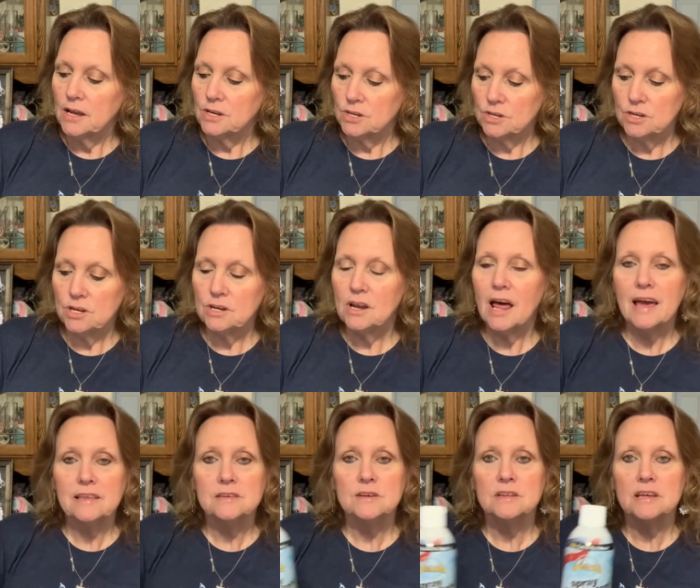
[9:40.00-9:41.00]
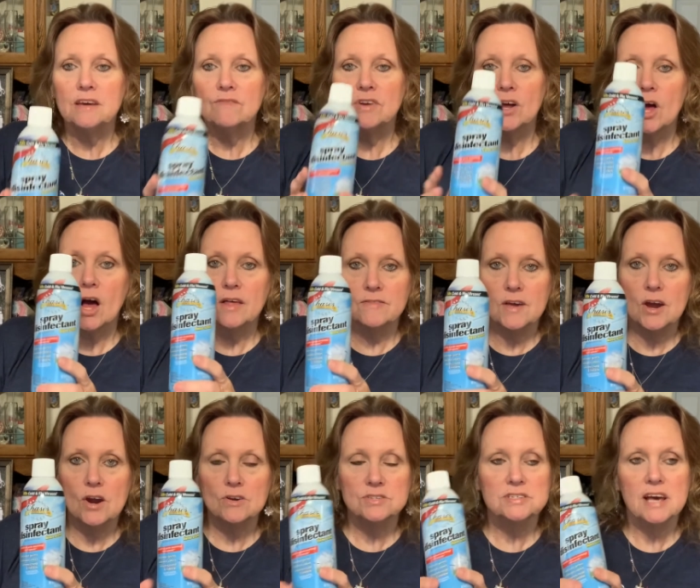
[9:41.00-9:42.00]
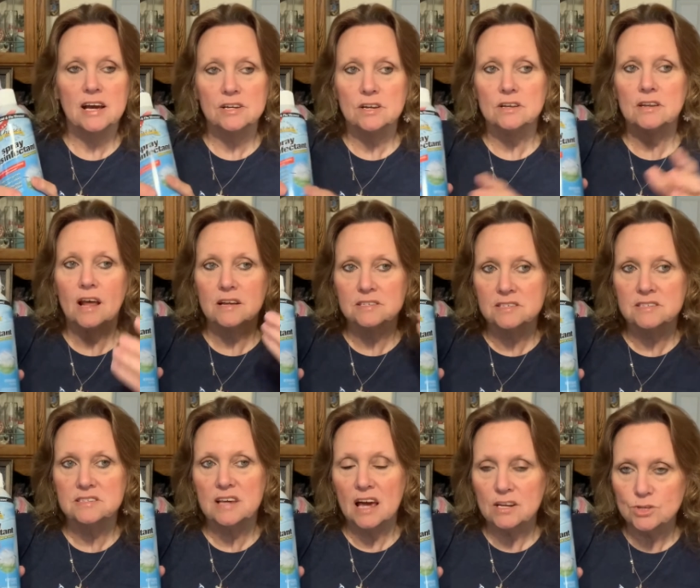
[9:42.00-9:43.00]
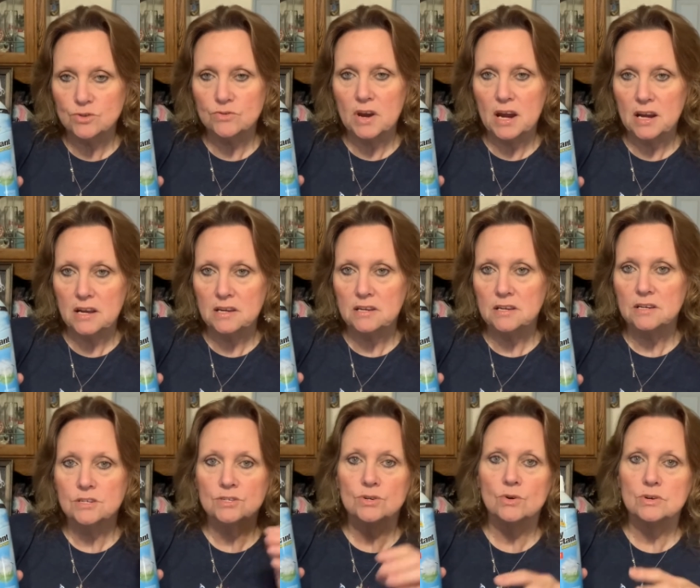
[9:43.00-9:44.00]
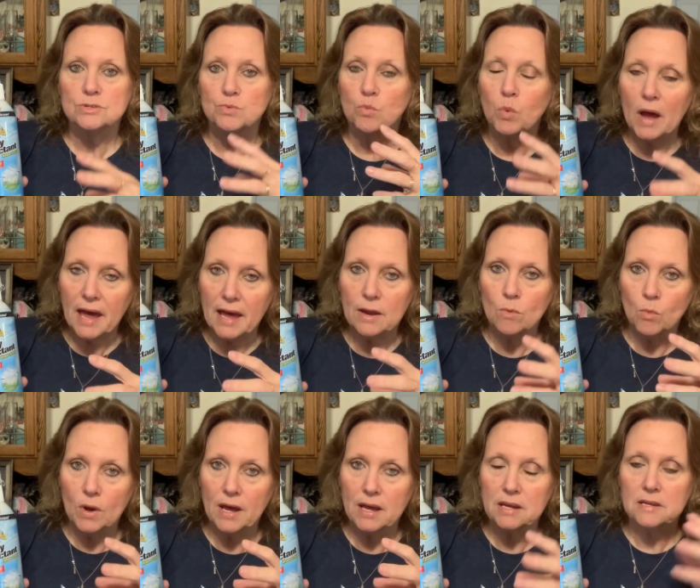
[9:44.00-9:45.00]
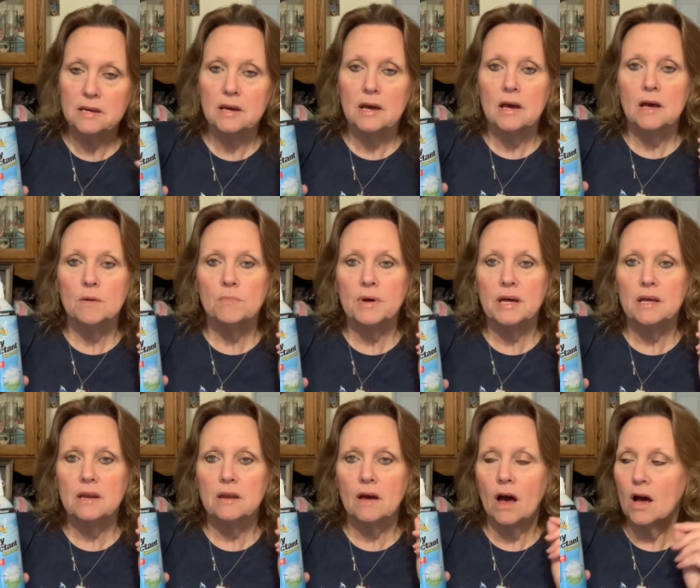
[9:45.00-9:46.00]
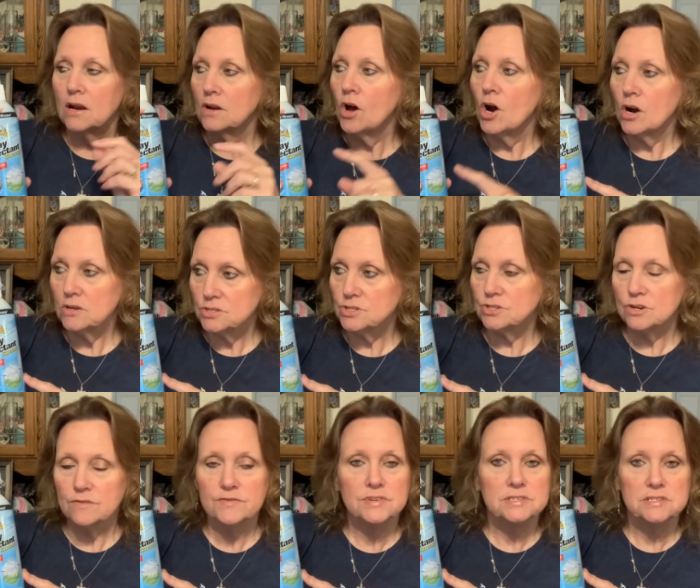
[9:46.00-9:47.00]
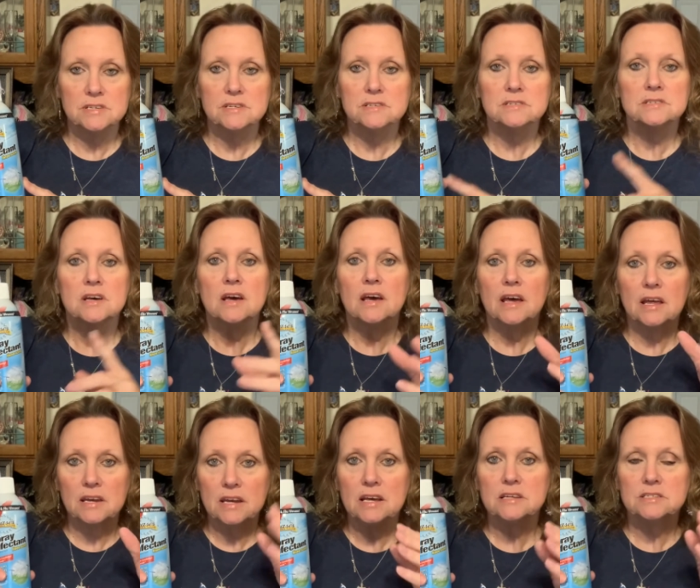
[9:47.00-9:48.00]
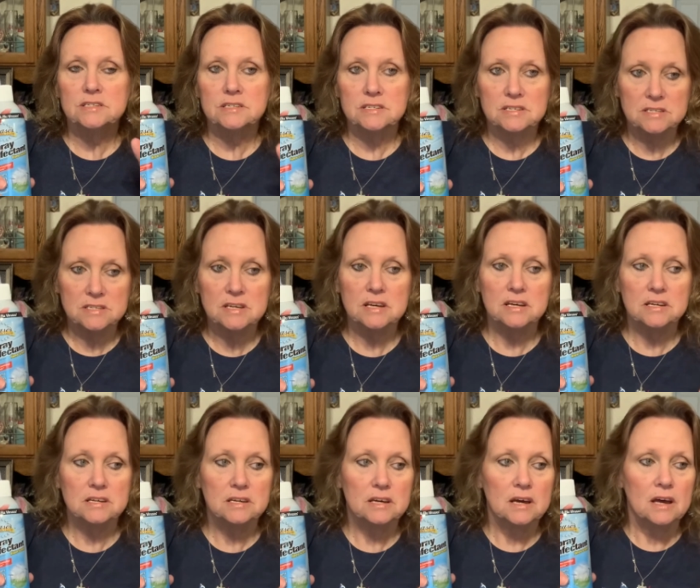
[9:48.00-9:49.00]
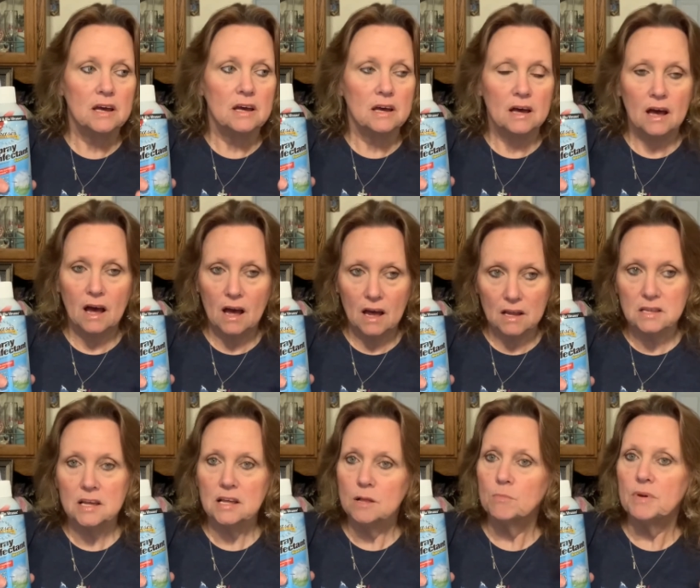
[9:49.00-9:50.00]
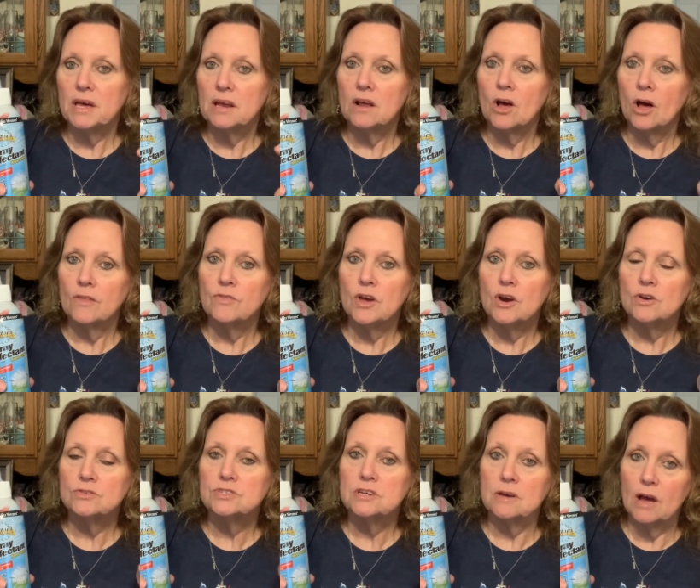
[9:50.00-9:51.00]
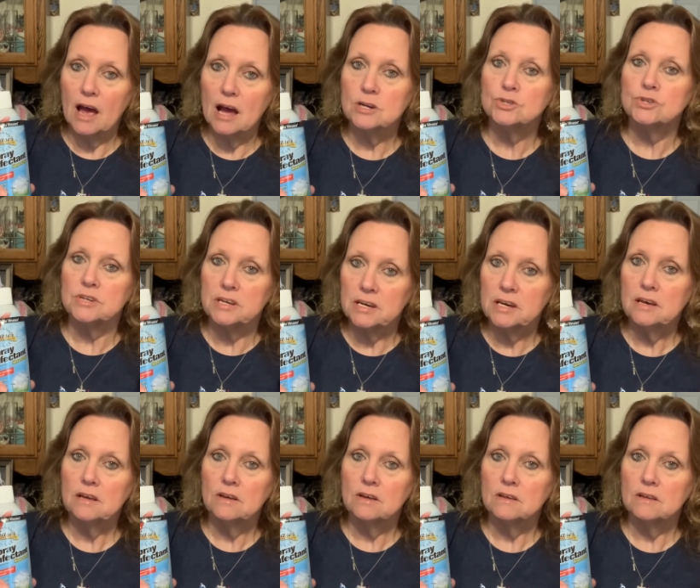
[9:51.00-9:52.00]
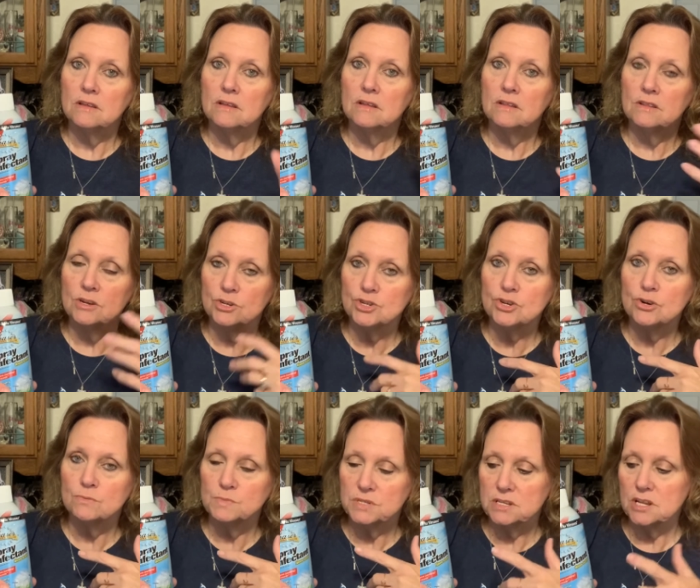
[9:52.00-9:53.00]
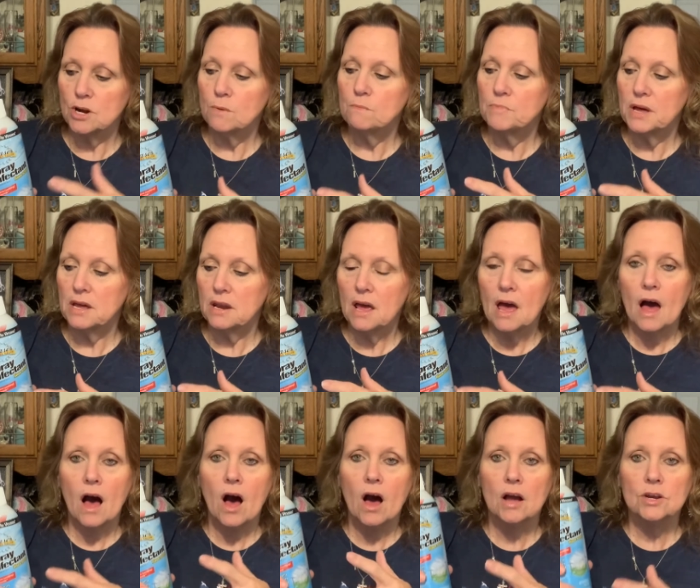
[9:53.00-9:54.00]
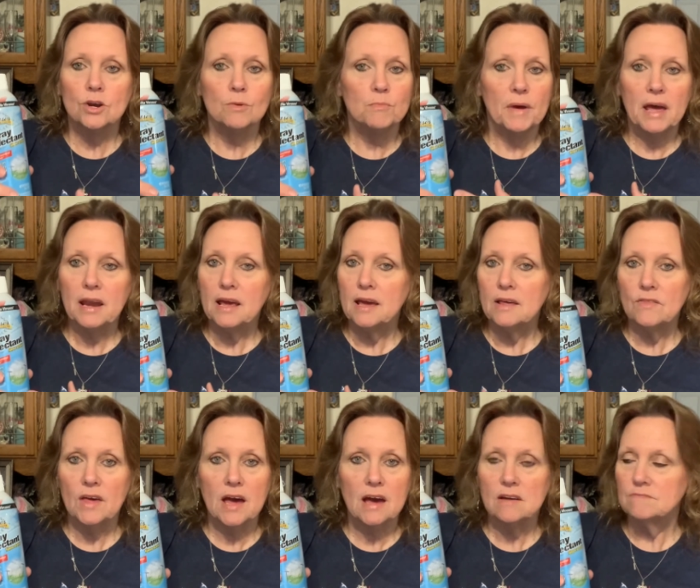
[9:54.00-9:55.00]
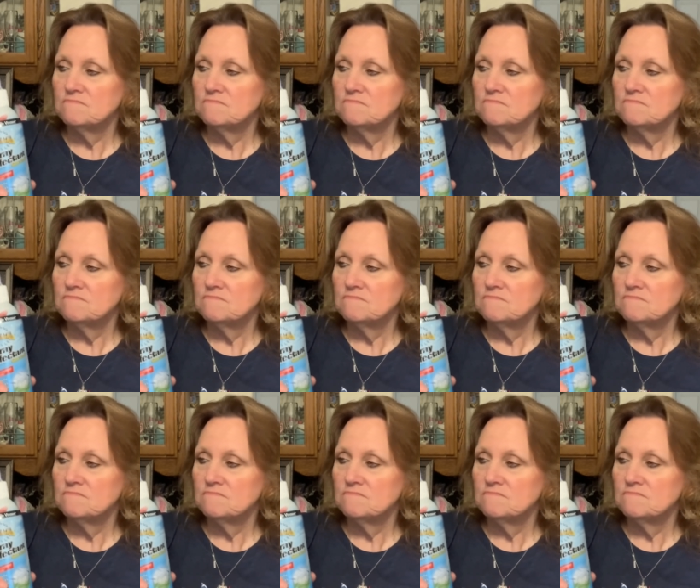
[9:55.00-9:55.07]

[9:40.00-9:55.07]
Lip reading: you'd like to leave it on there, not saturate it so it's wet, but on hard surfaces, it needs to sit a little bit on there to actually kill the germs in there. But on your bedding and that,